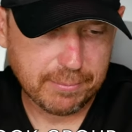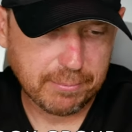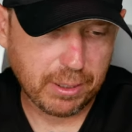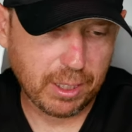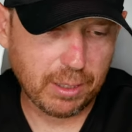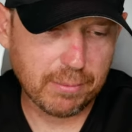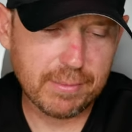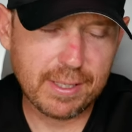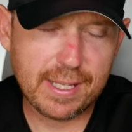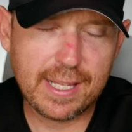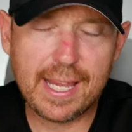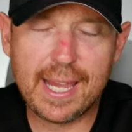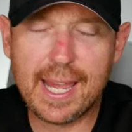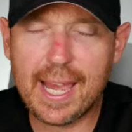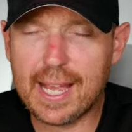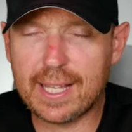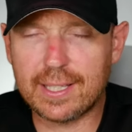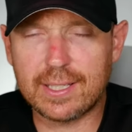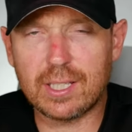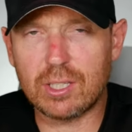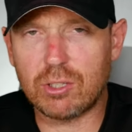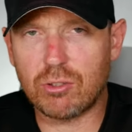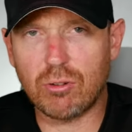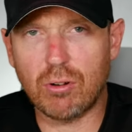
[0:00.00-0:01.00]
but I'm
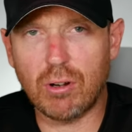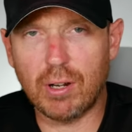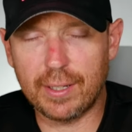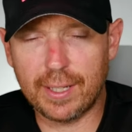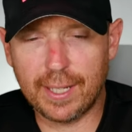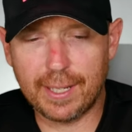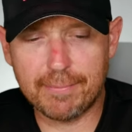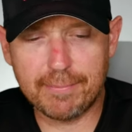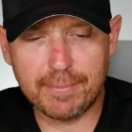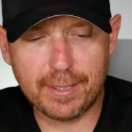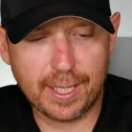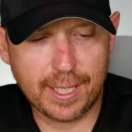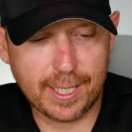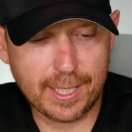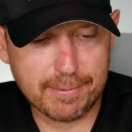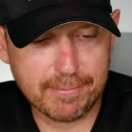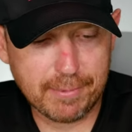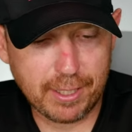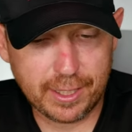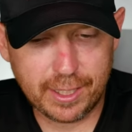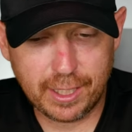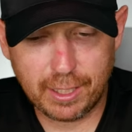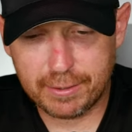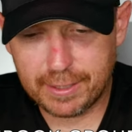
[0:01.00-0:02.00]
yet to try that.
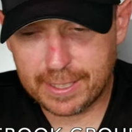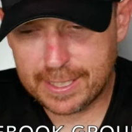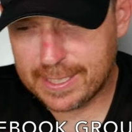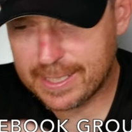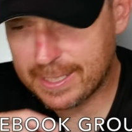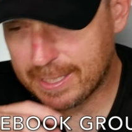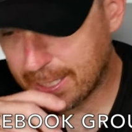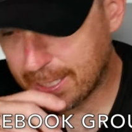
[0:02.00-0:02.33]
Um, I know they